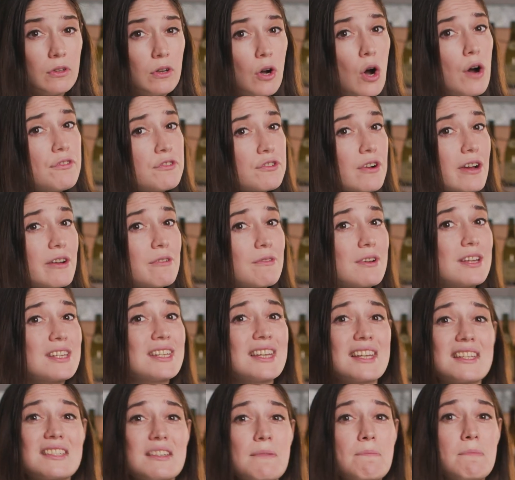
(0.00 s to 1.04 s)
Off-dry
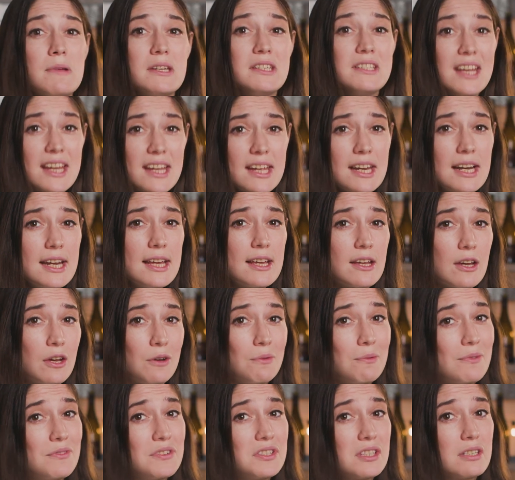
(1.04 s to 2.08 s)
Rieslings are particularly
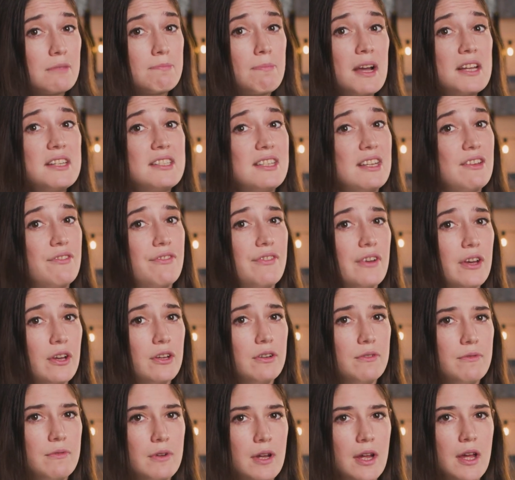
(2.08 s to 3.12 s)
good with spicy food.
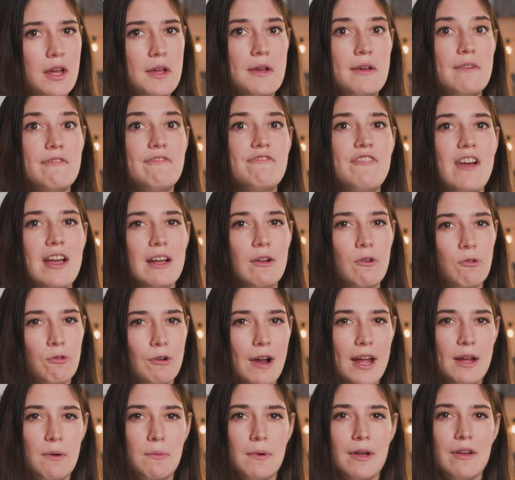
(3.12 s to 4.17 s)
They're
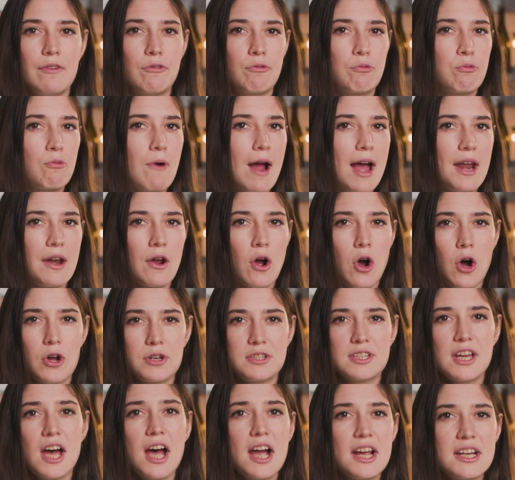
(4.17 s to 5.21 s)
great with red hot
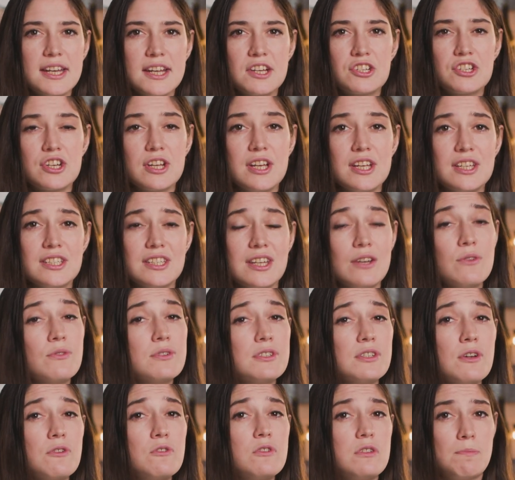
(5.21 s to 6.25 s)
Thai dishes and
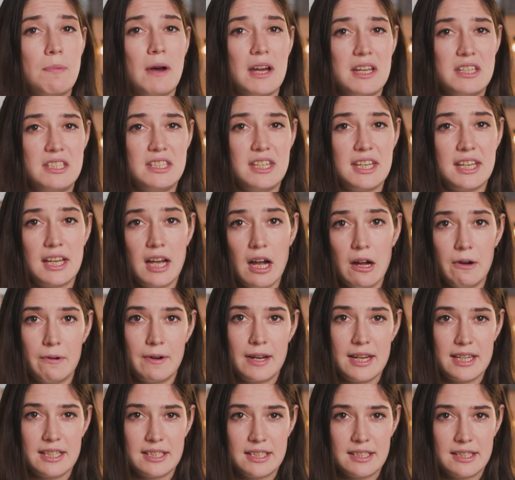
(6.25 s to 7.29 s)
also spicy
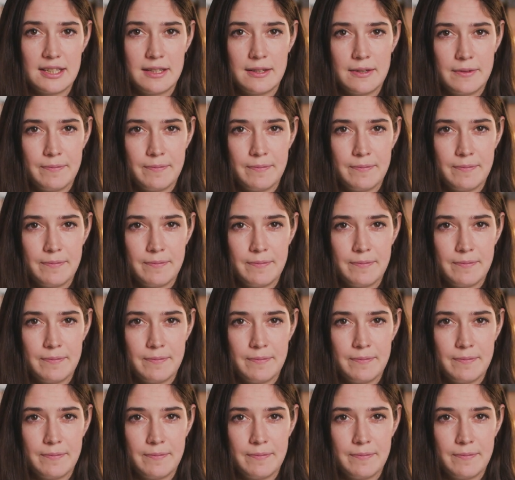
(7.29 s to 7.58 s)
curries.